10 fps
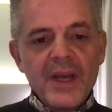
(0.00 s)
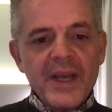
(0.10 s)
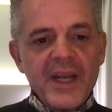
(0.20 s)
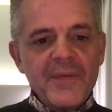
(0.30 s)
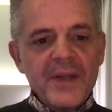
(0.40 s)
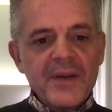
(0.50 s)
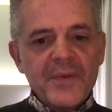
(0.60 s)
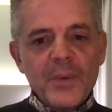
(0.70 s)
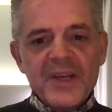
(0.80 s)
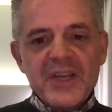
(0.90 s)
And if, even if
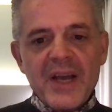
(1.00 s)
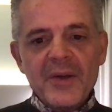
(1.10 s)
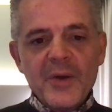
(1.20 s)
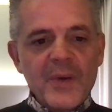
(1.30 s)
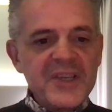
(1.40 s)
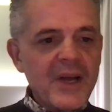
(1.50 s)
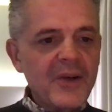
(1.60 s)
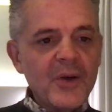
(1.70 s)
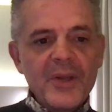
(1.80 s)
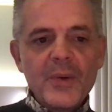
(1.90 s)
you reach out, you reach out
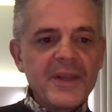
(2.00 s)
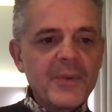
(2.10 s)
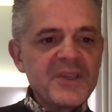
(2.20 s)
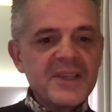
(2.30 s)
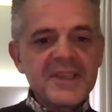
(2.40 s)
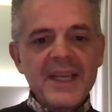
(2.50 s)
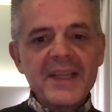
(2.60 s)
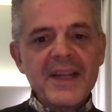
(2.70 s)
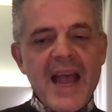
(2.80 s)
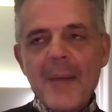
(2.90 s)
and go, you know what, there was this thing
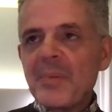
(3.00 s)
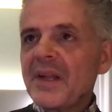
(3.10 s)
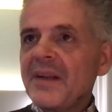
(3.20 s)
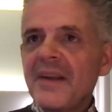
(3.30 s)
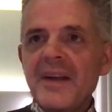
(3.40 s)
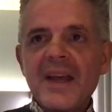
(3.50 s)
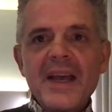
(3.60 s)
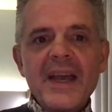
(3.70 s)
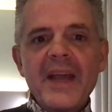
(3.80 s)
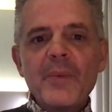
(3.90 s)
that happened and,
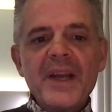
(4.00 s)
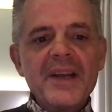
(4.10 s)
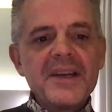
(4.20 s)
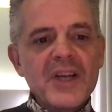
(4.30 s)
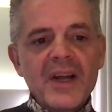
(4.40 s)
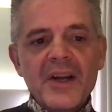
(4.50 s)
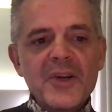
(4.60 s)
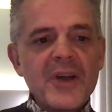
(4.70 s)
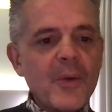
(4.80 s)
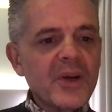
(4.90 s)
and we needed to check on
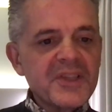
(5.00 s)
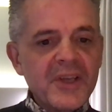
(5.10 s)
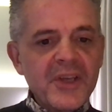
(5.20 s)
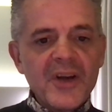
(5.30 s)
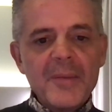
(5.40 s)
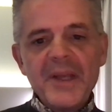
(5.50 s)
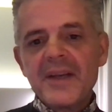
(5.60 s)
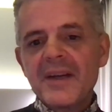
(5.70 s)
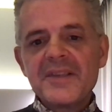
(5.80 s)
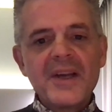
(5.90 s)
your network security
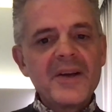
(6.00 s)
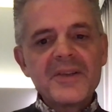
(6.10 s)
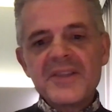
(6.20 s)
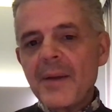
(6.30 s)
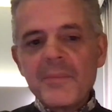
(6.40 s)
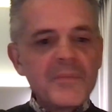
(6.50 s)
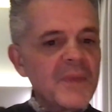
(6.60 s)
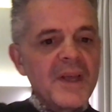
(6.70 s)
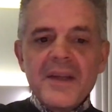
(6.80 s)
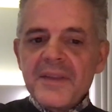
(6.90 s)
because there's
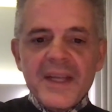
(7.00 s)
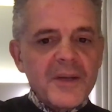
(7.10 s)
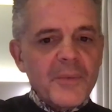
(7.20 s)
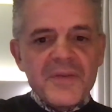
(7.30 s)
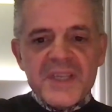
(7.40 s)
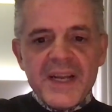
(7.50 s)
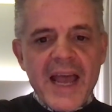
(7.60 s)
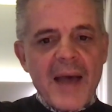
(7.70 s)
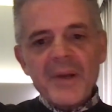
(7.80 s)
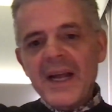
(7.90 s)
some thing that we've seen
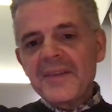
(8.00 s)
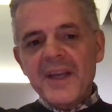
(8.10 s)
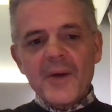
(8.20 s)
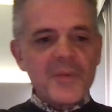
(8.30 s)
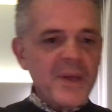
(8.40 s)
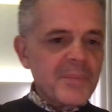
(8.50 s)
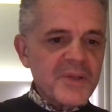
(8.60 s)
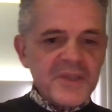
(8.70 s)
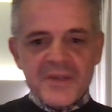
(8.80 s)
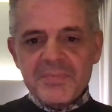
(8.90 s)
happen out there with
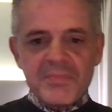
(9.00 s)
people's